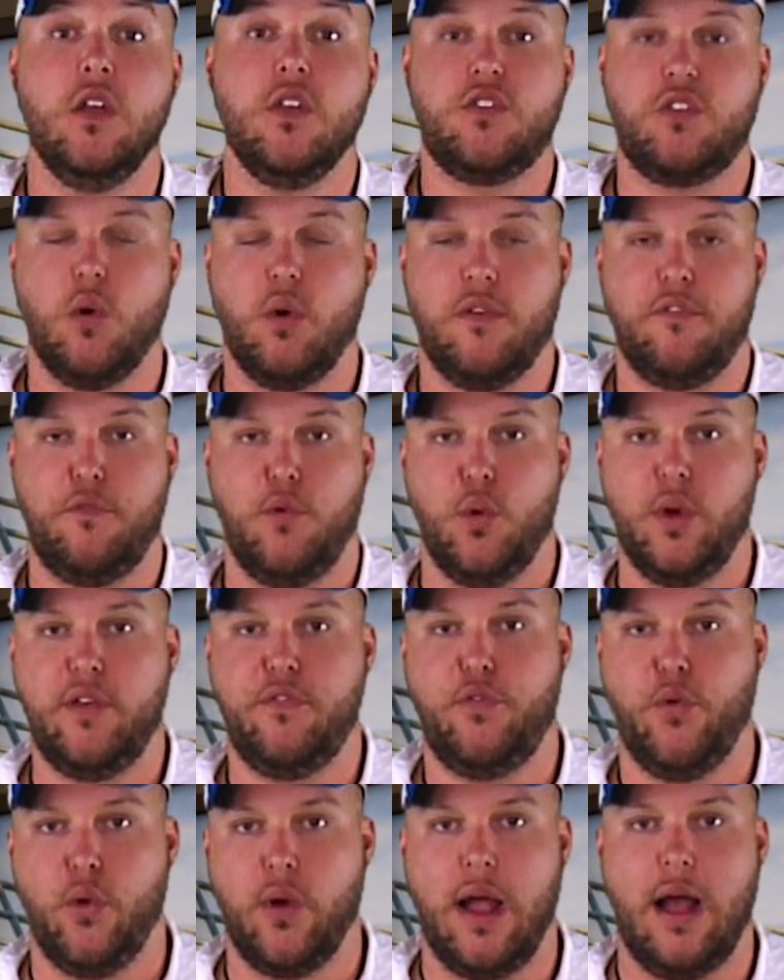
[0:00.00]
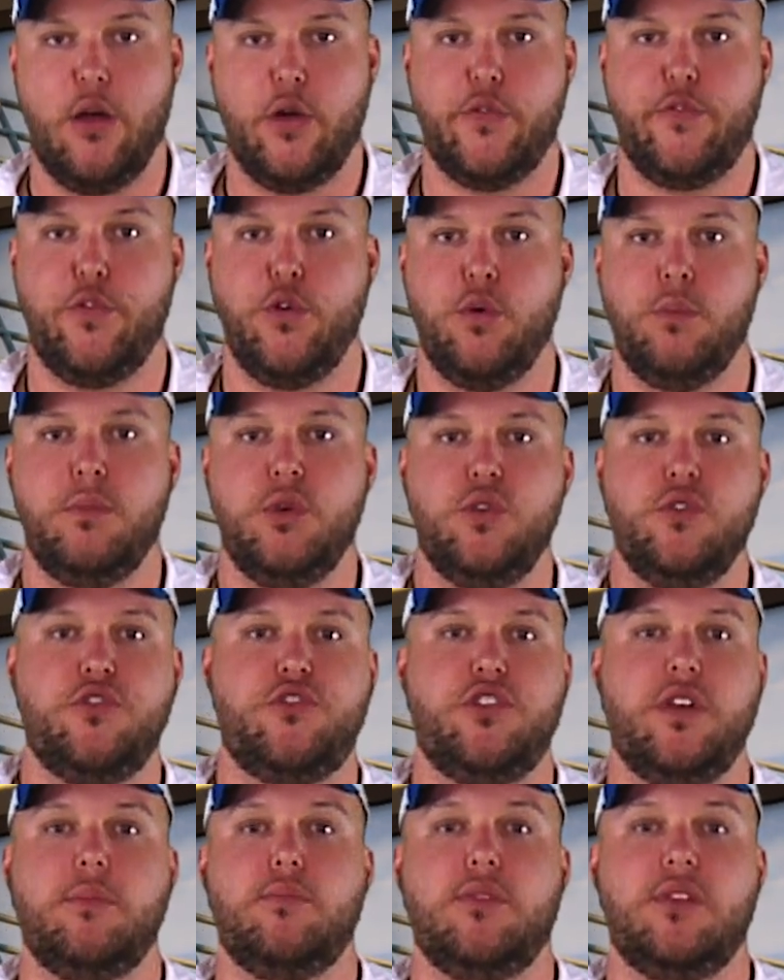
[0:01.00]
So a 44 hour full moon
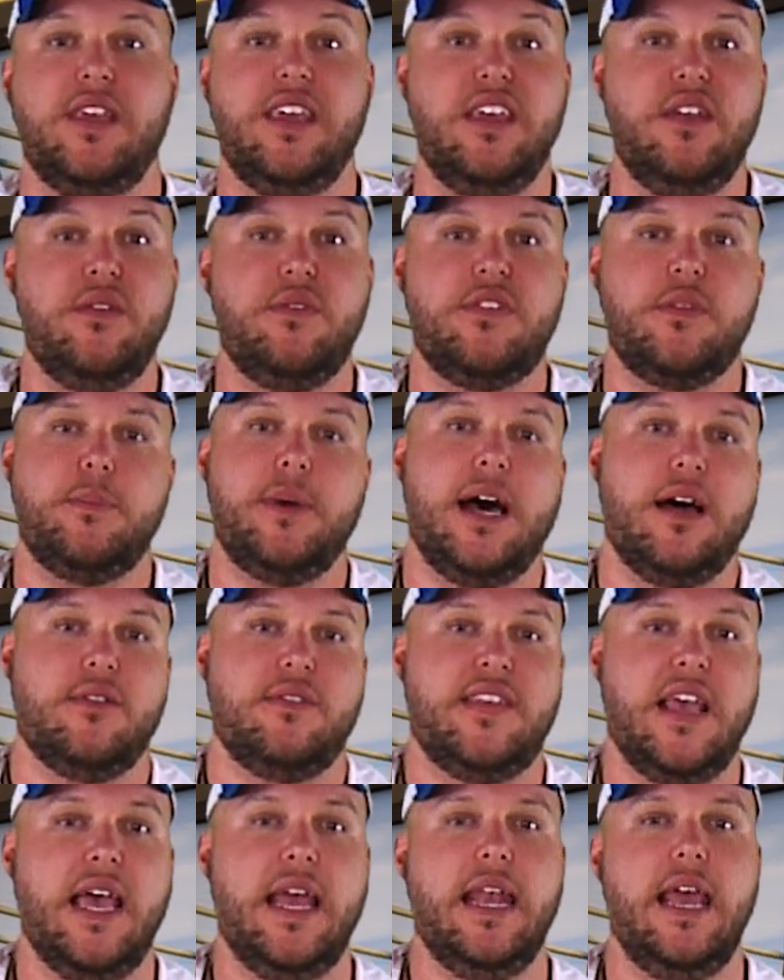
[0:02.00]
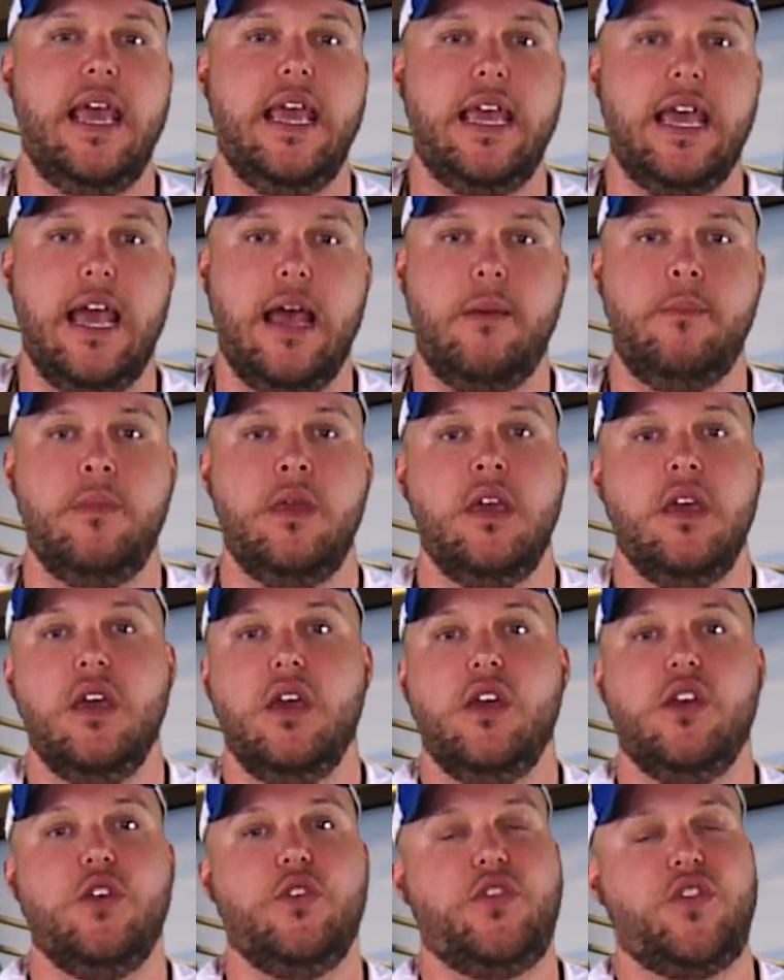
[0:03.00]
trip leaves about 10 a.m.
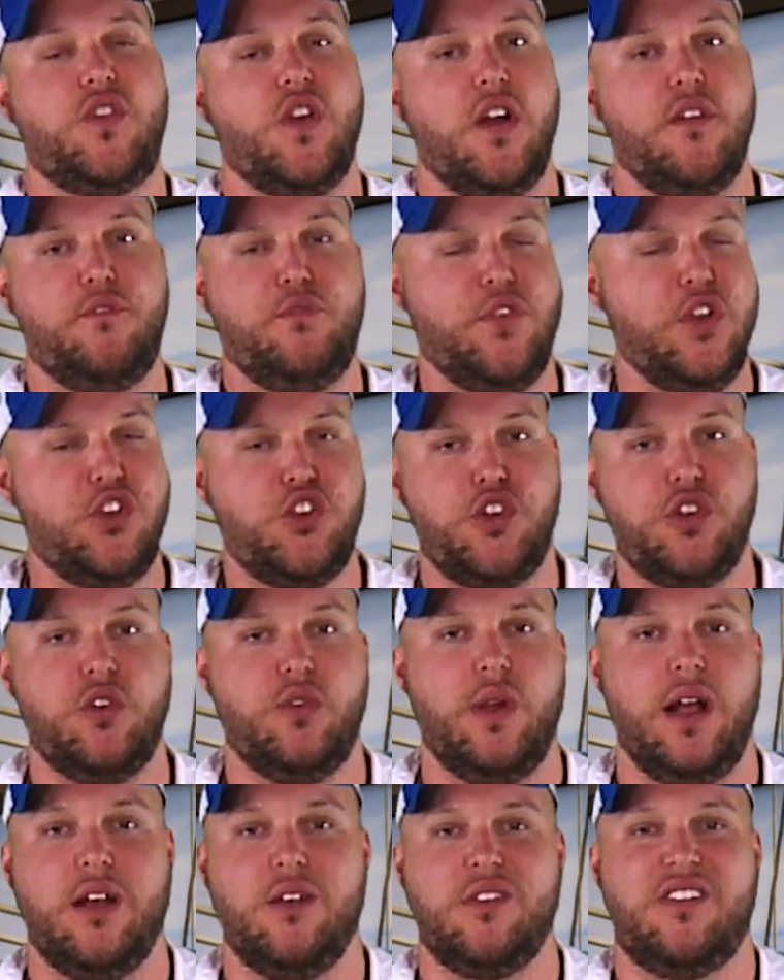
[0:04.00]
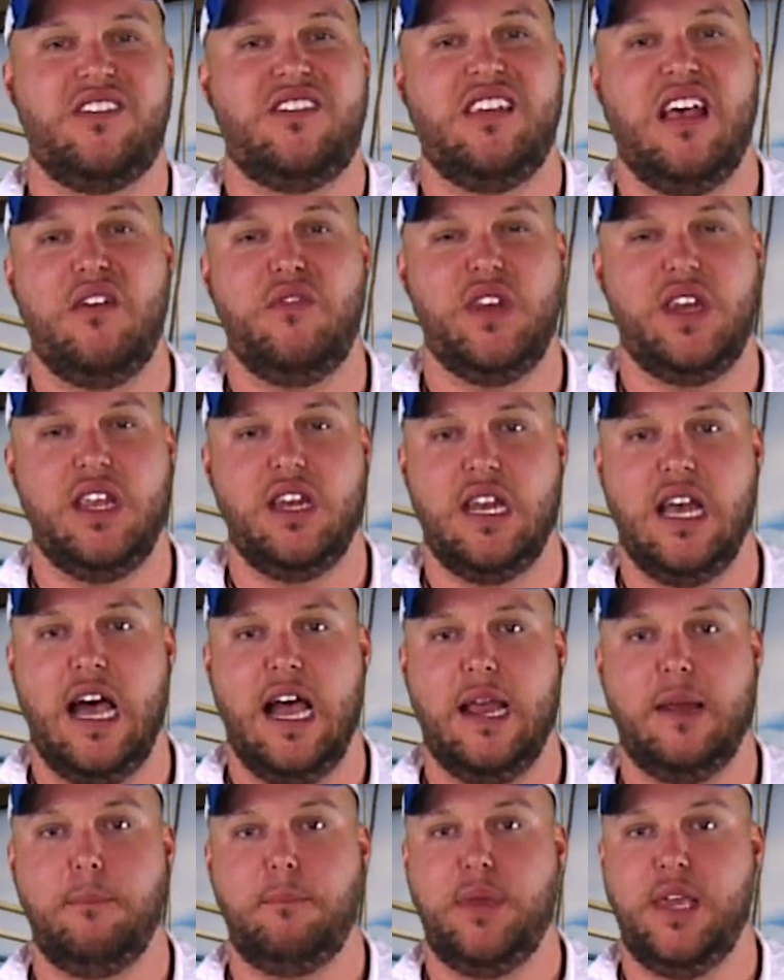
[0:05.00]
You start fishing around 7 to
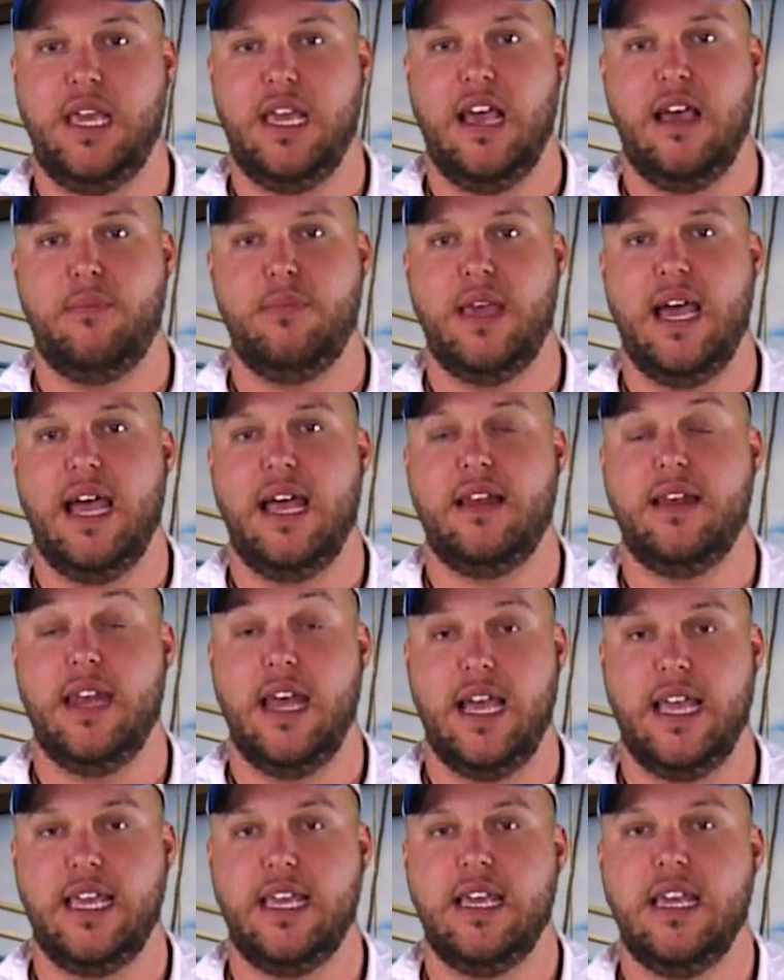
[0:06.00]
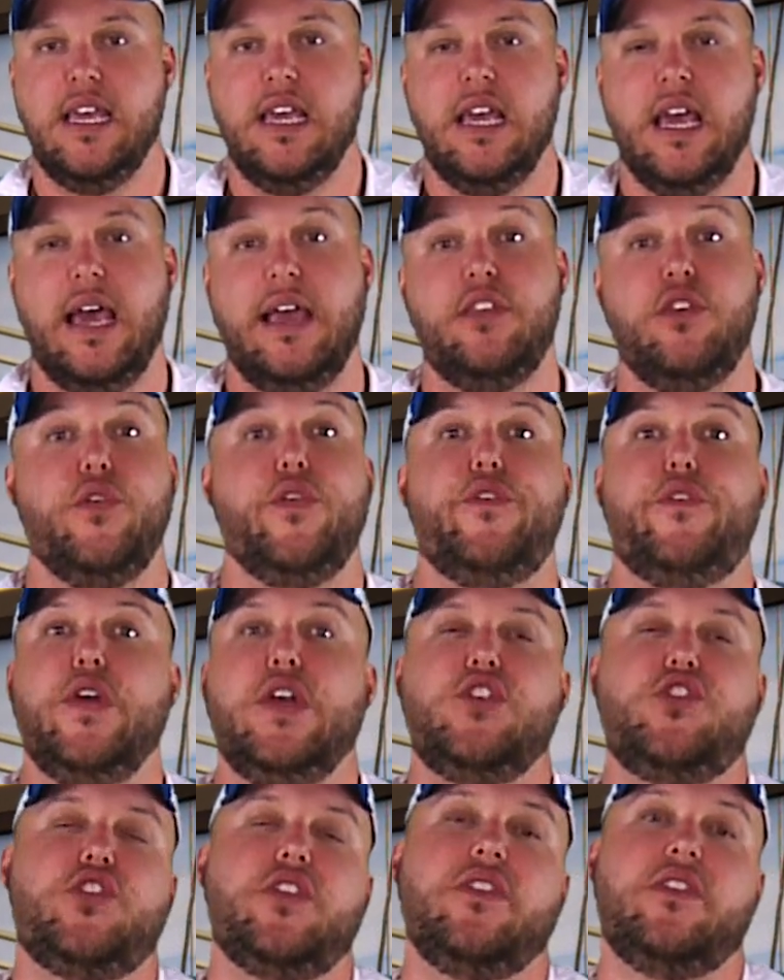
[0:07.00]
9 p.m. that night and you
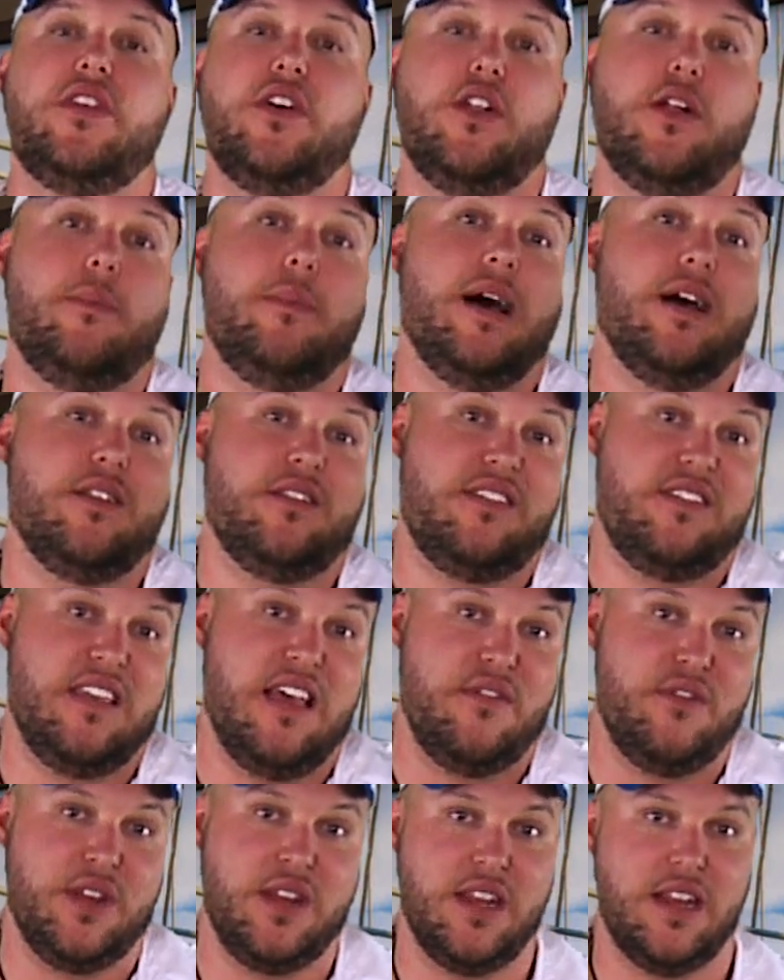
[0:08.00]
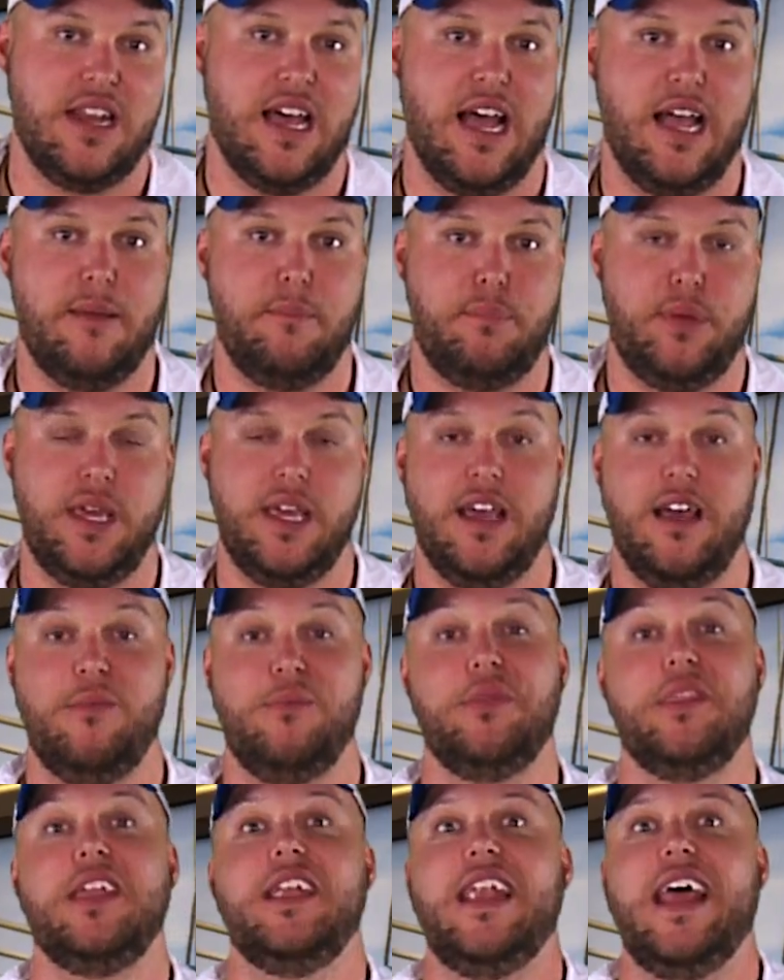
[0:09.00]
fish until about 7 to 9
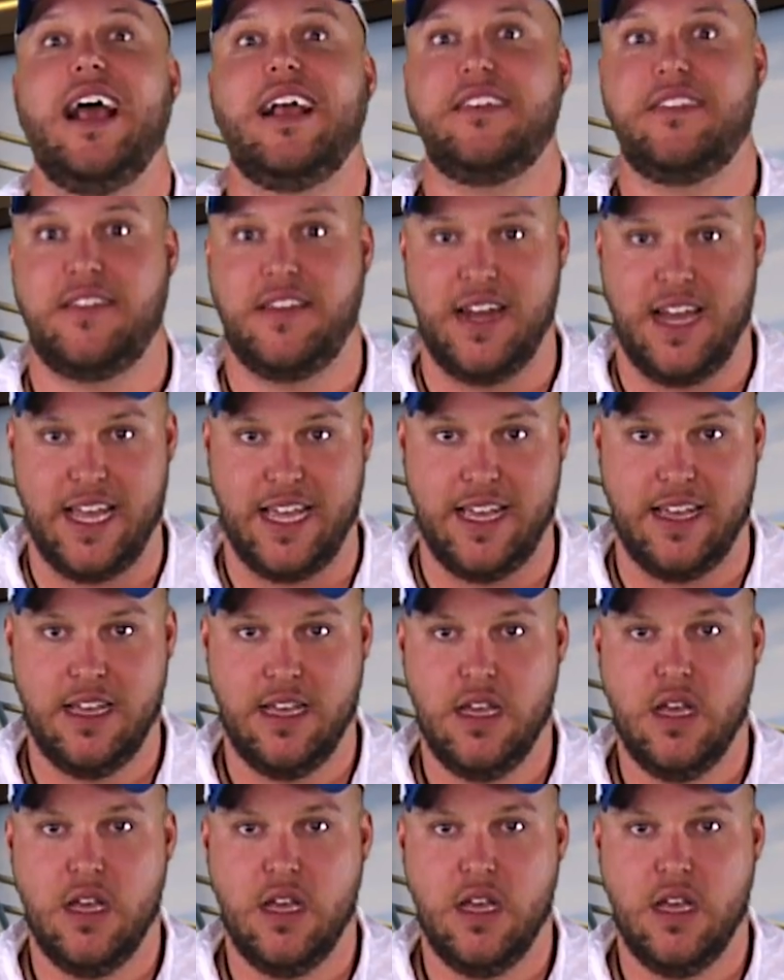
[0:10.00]
p.m. the next night.